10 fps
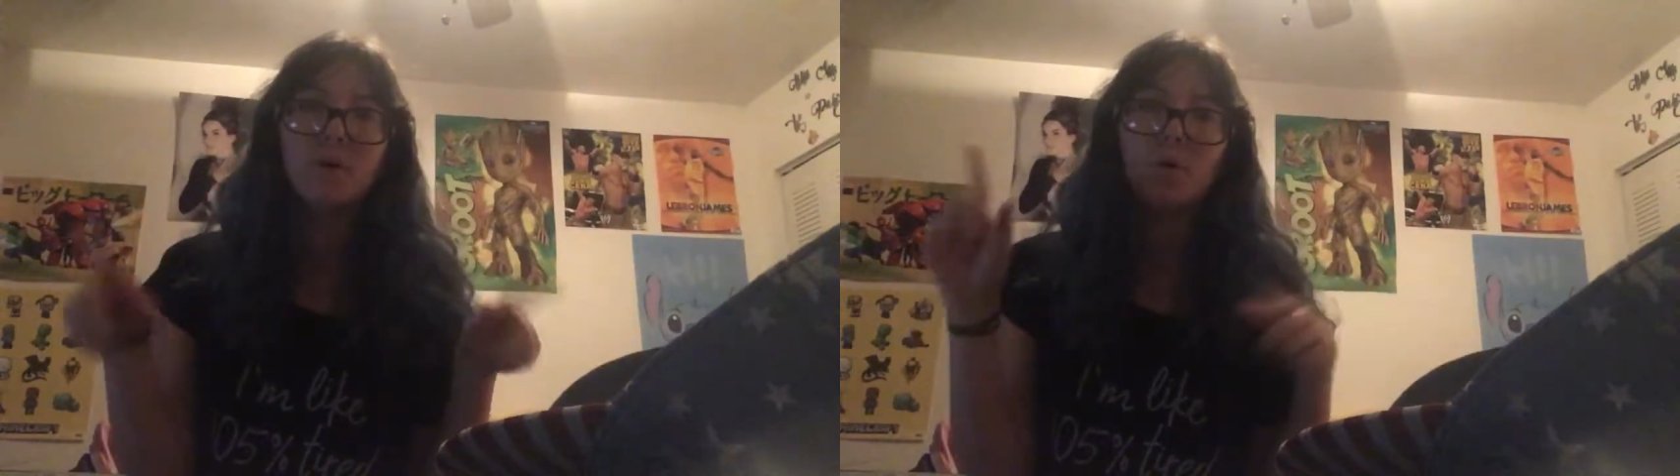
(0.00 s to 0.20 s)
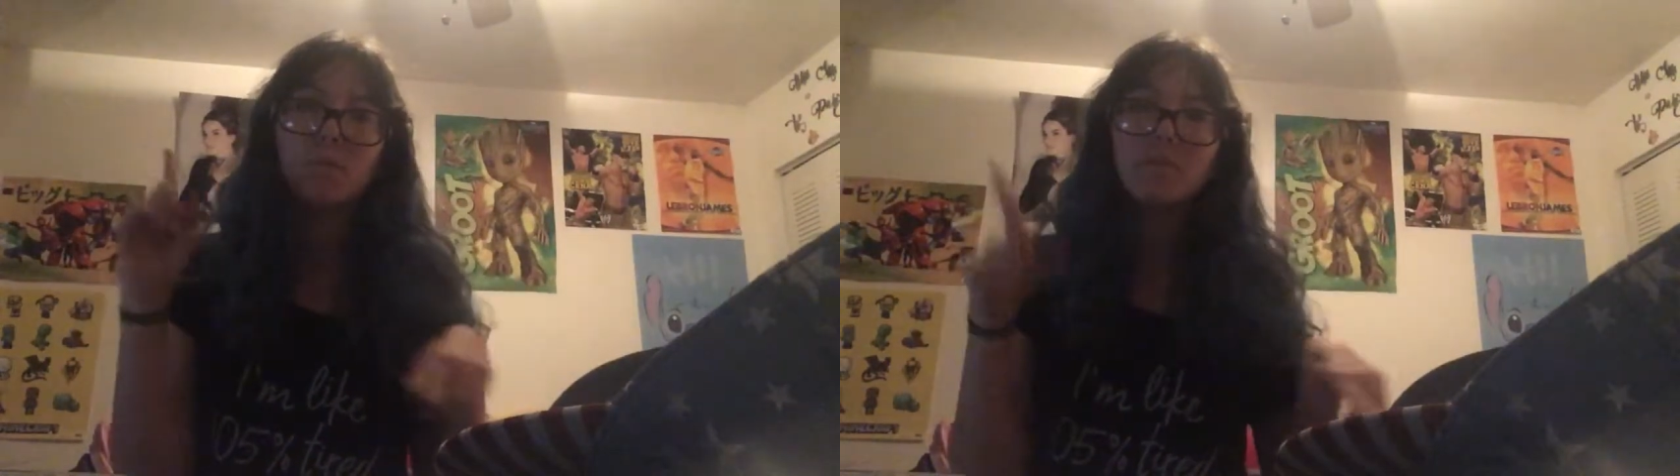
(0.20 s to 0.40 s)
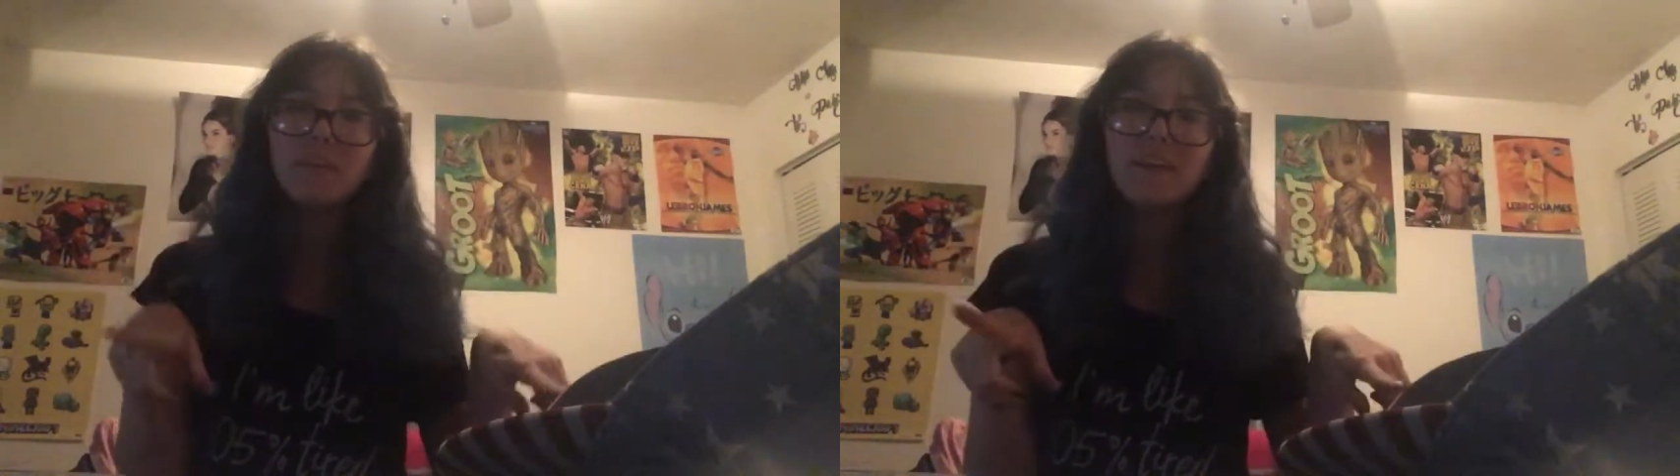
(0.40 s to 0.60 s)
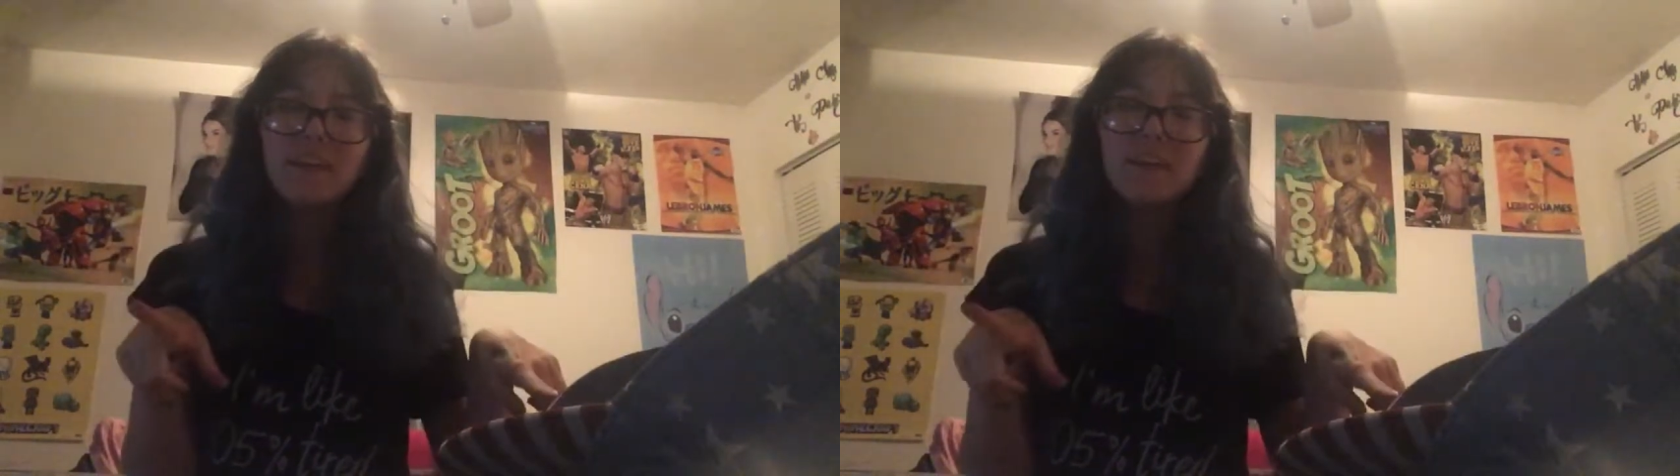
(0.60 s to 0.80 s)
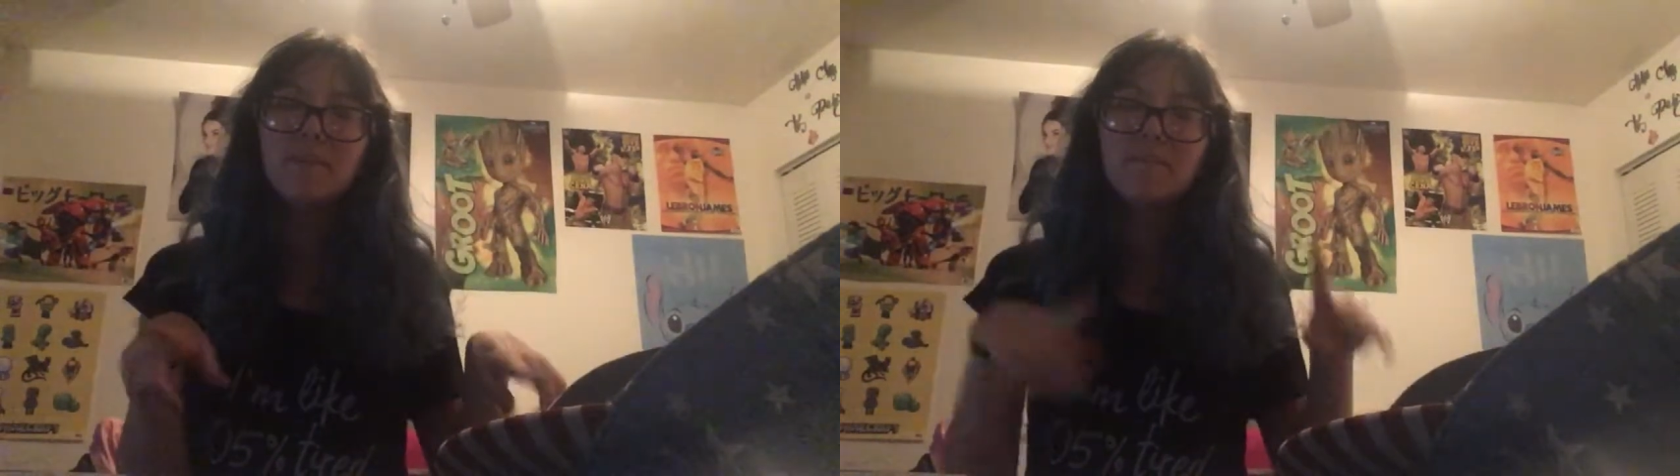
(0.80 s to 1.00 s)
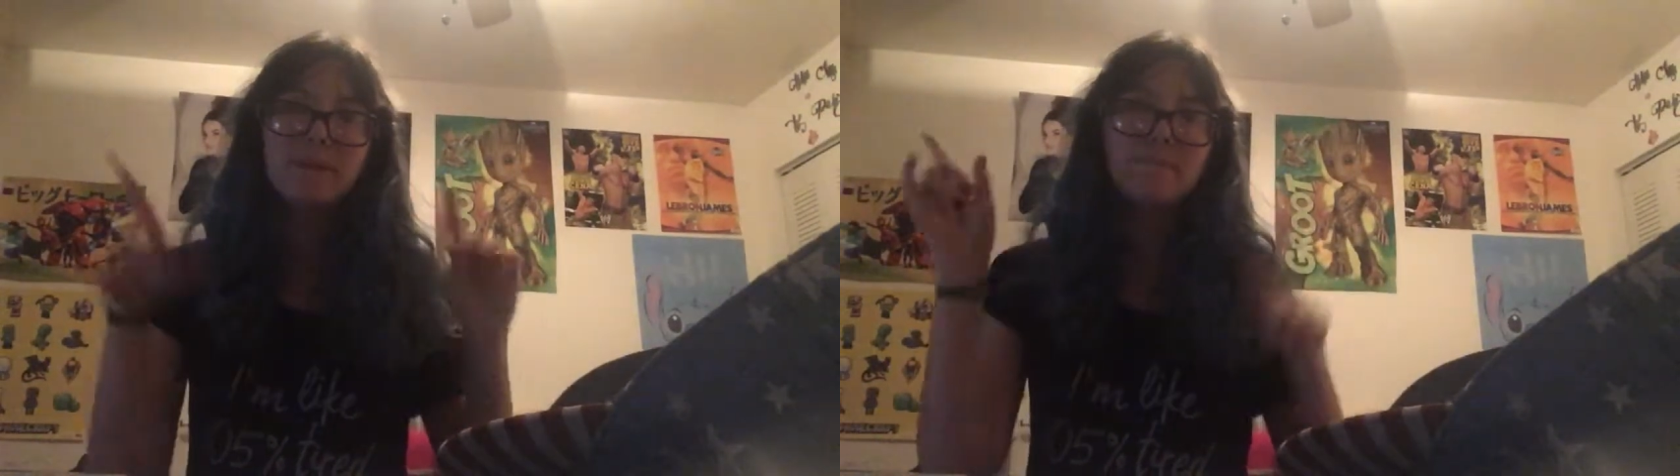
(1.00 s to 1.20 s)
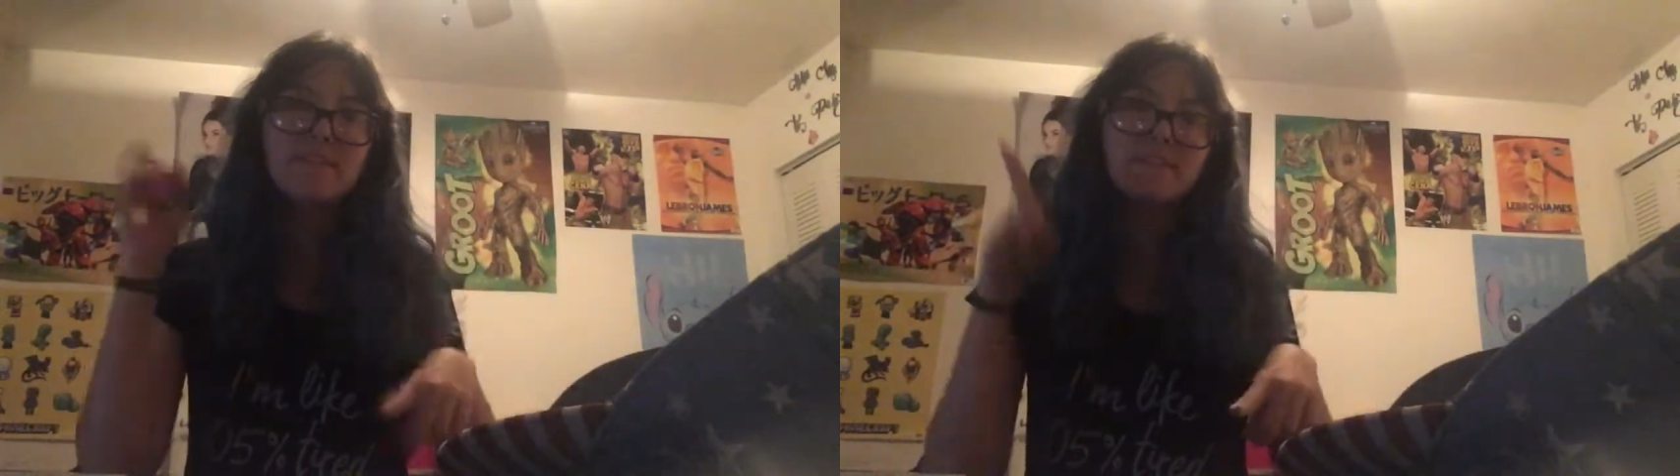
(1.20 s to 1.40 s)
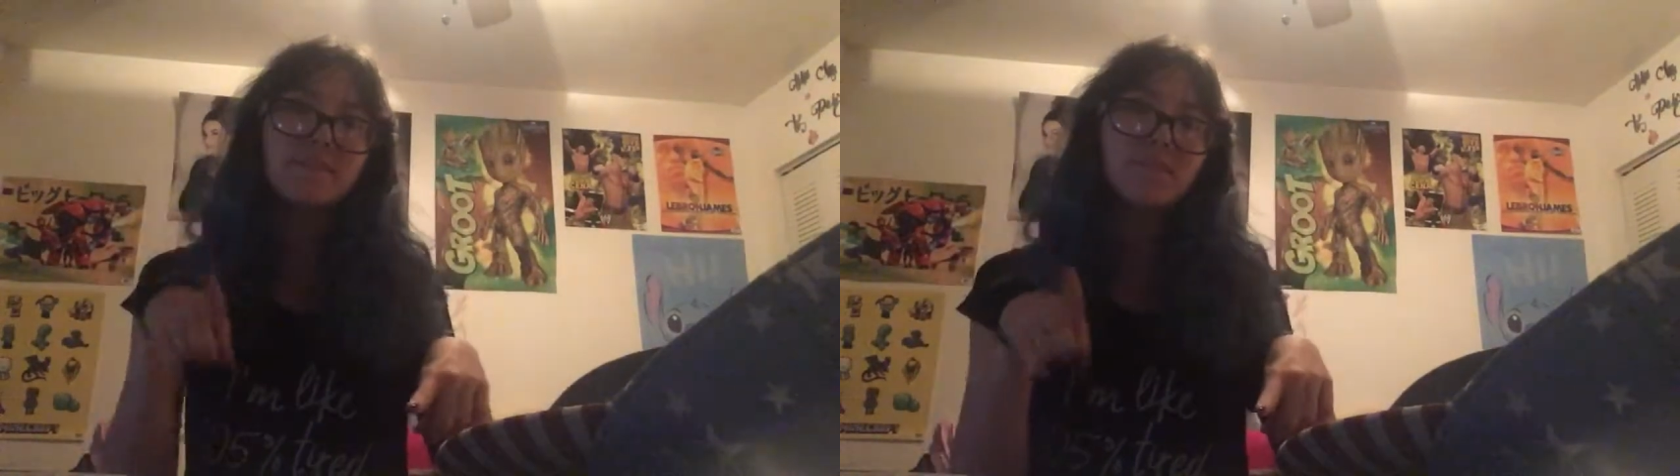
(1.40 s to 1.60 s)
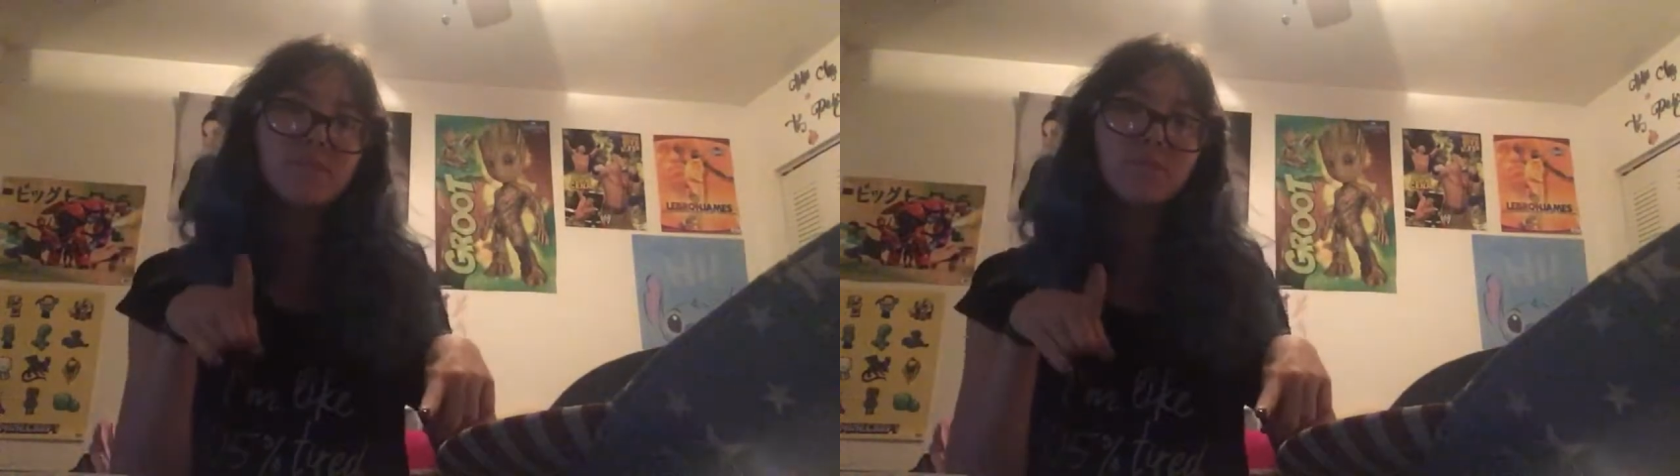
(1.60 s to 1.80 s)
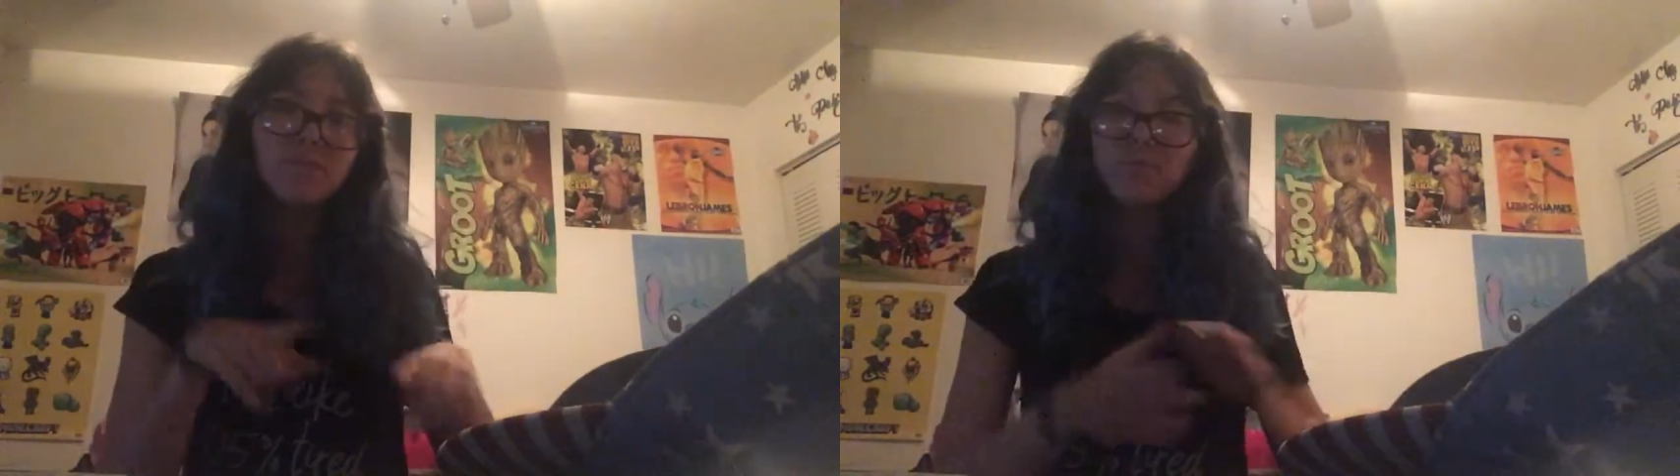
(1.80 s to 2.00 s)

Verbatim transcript: hopefully, maybe soon.